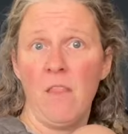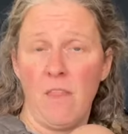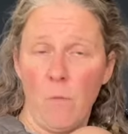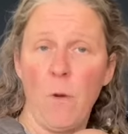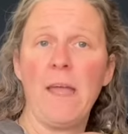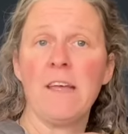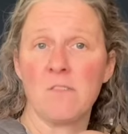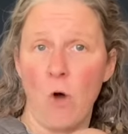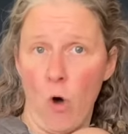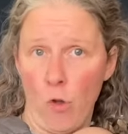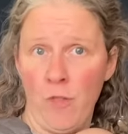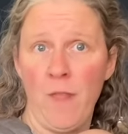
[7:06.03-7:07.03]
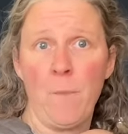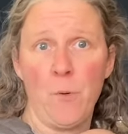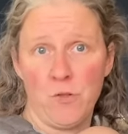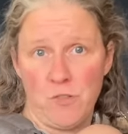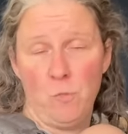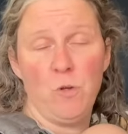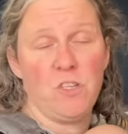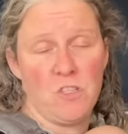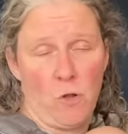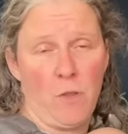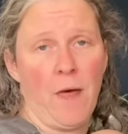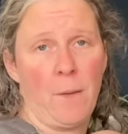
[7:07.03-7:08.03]
Their weight is on their bottom, which is
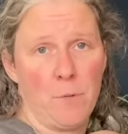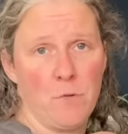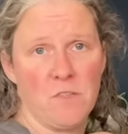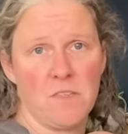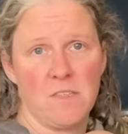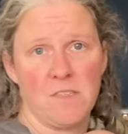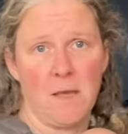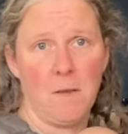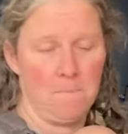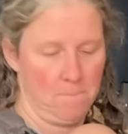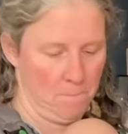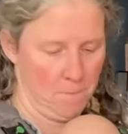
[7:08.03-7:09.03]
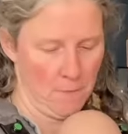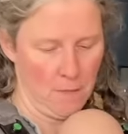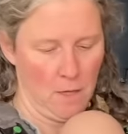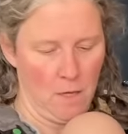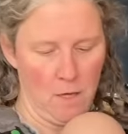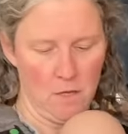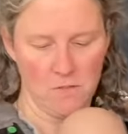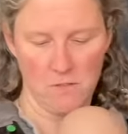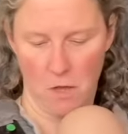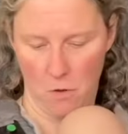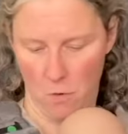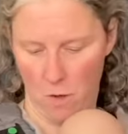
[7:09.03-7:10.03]
on that booster seat.
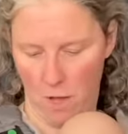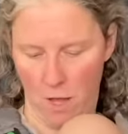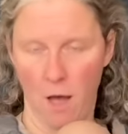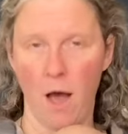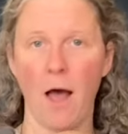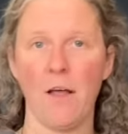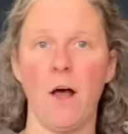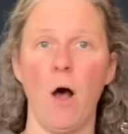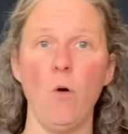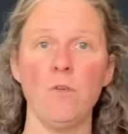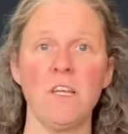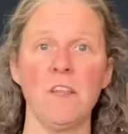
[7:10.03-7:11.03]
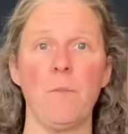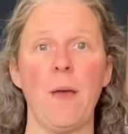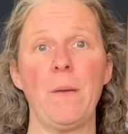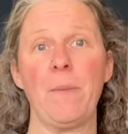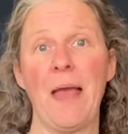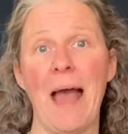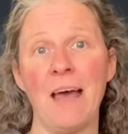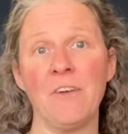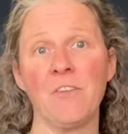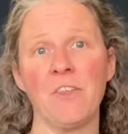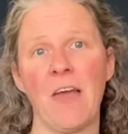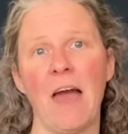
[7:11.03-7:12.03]
So holding the baby
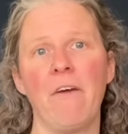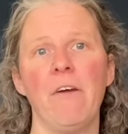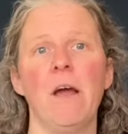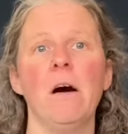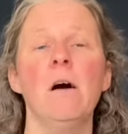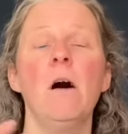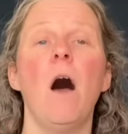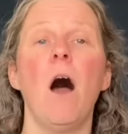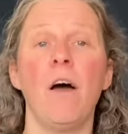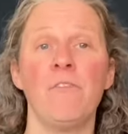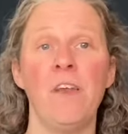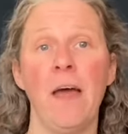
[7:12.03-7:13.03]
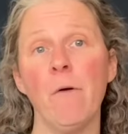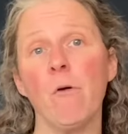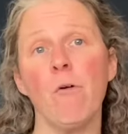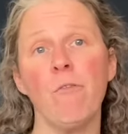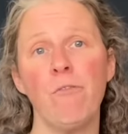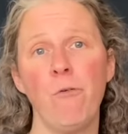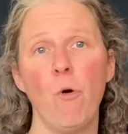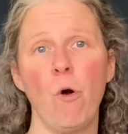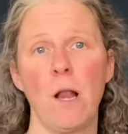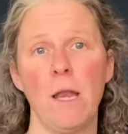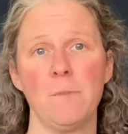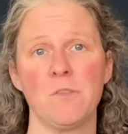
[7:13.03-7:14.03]
and the carrier, I've now got four
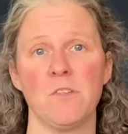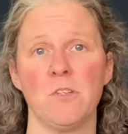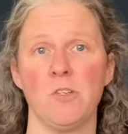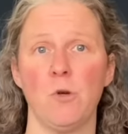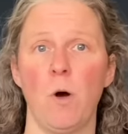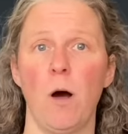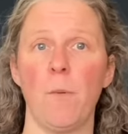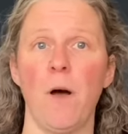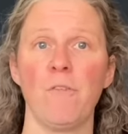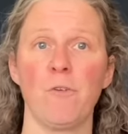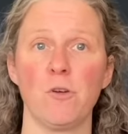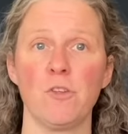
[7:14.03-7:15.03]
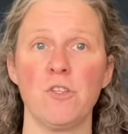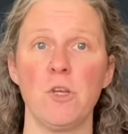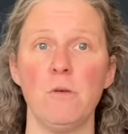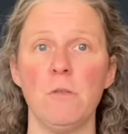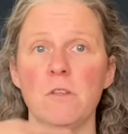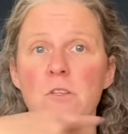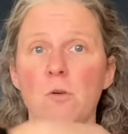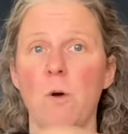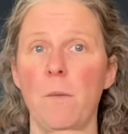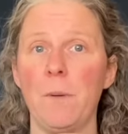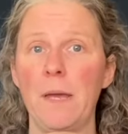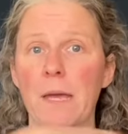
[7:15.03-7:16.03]
clips to do up. I've got two that do
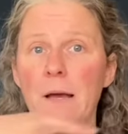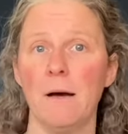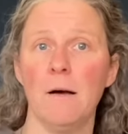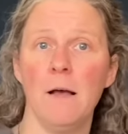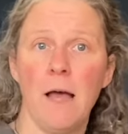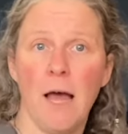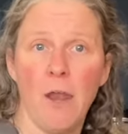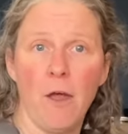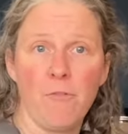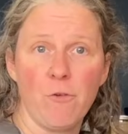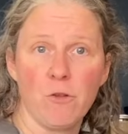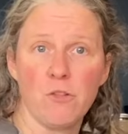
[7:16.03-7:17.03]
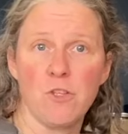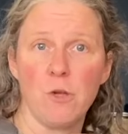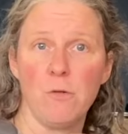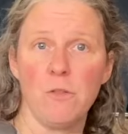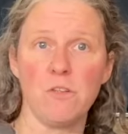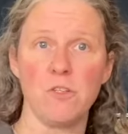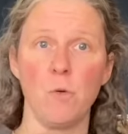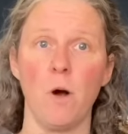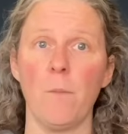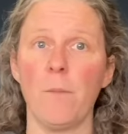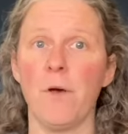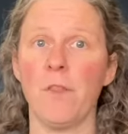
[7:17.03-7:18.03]
up here, and I've got two that do
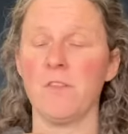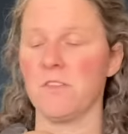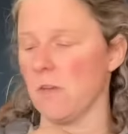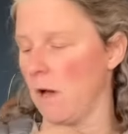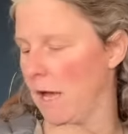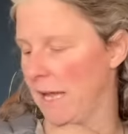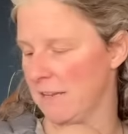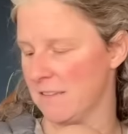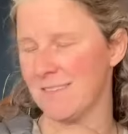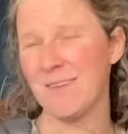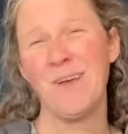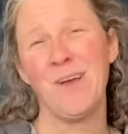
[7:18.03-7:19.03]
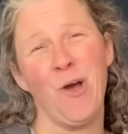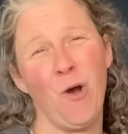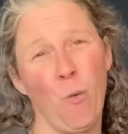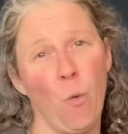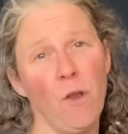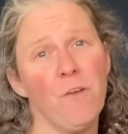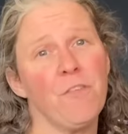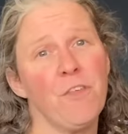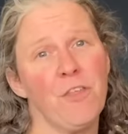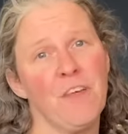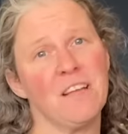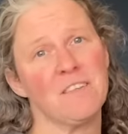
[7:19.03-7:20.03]
up at the sides. One of the
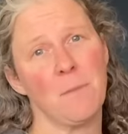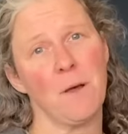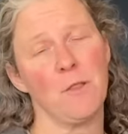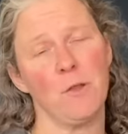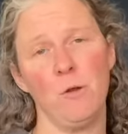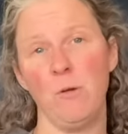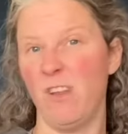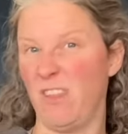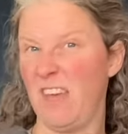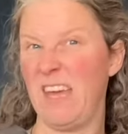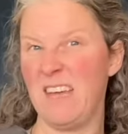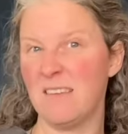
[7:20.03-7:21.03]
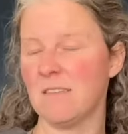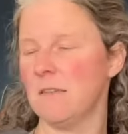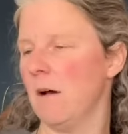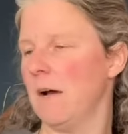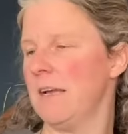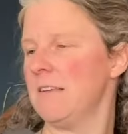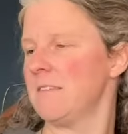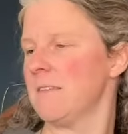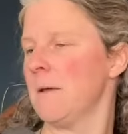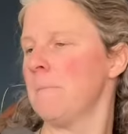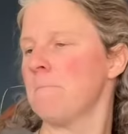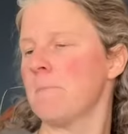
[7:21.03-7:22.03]
things about the Nuna that is nice
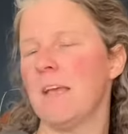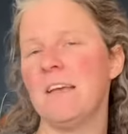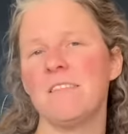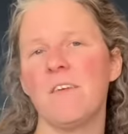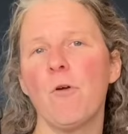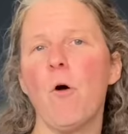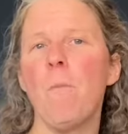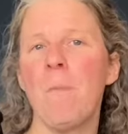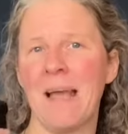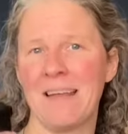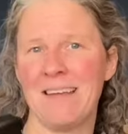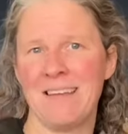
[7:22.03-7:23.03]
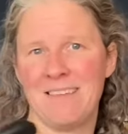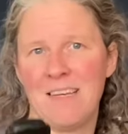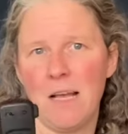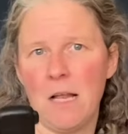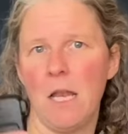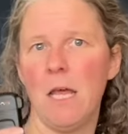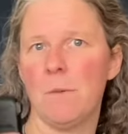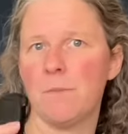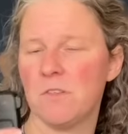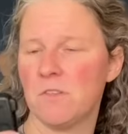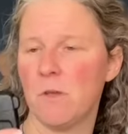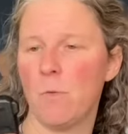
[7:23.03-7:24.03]
is they've got magnetic clips.
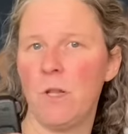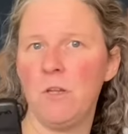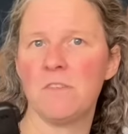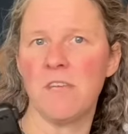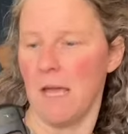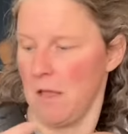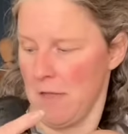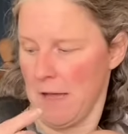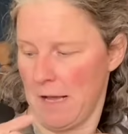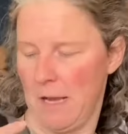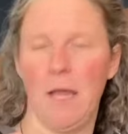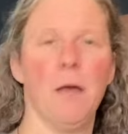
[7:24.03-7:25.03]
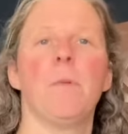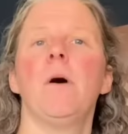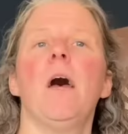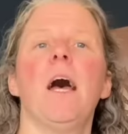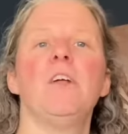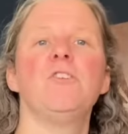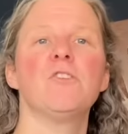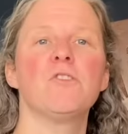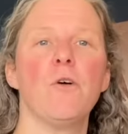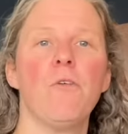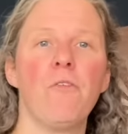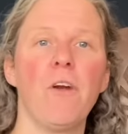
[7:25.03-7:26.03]
So when you take that clip and
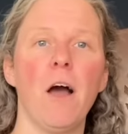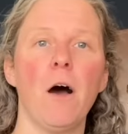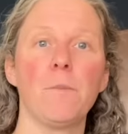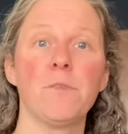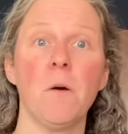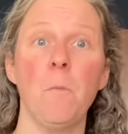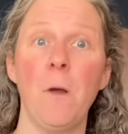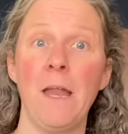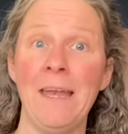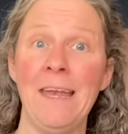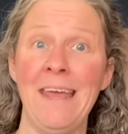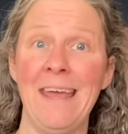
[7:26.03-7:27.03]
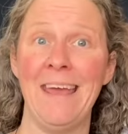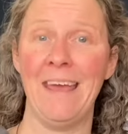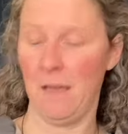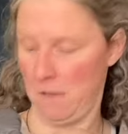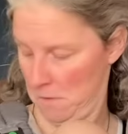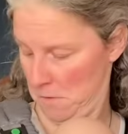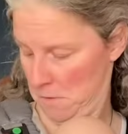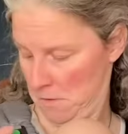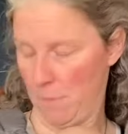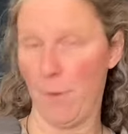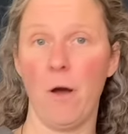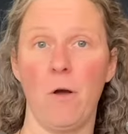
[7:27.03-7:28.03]
just offer it up somewhere near
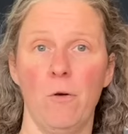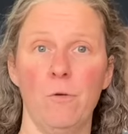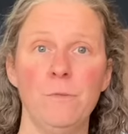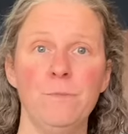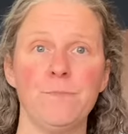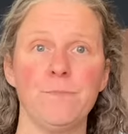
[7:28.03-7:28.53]
the buckle,